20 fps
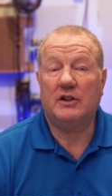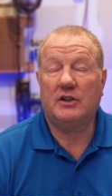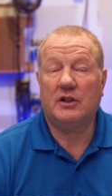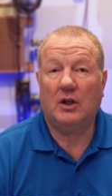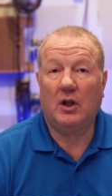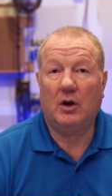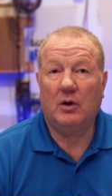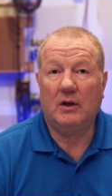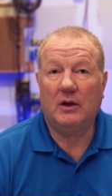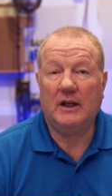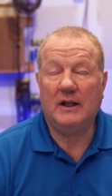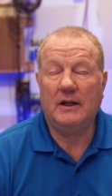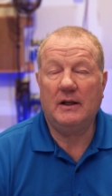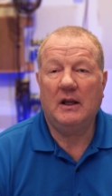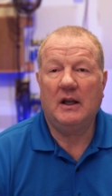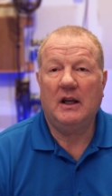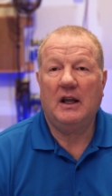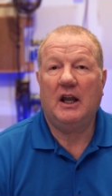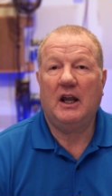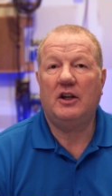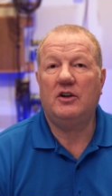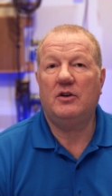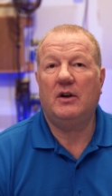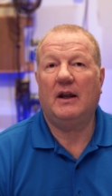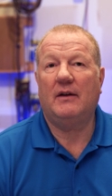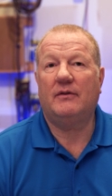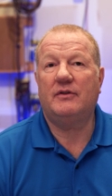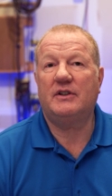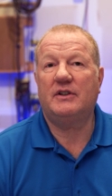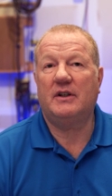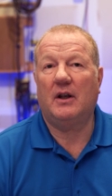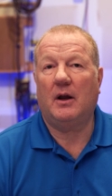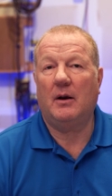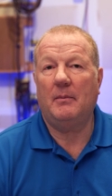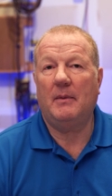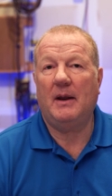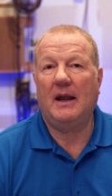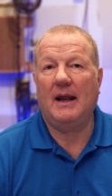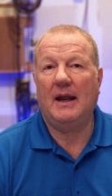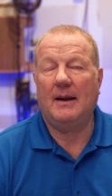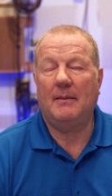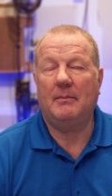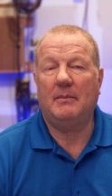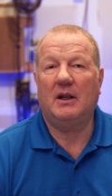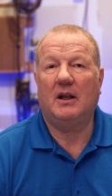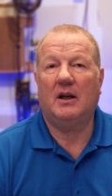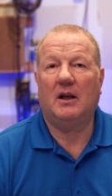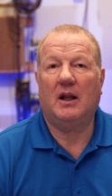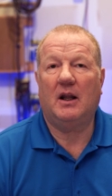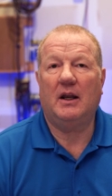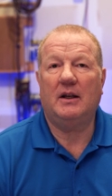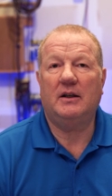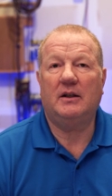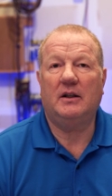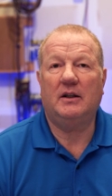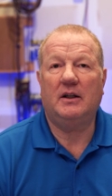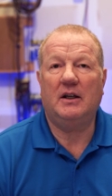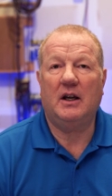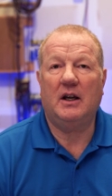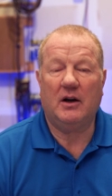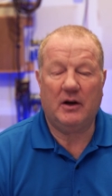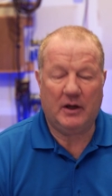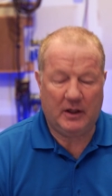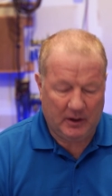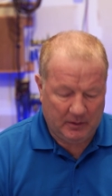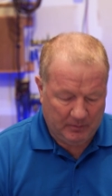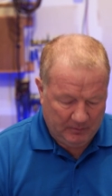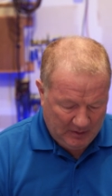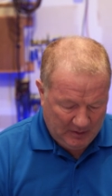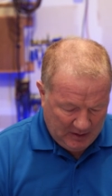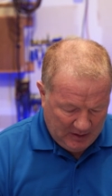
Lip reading: slowly and you have some ambient light in the area.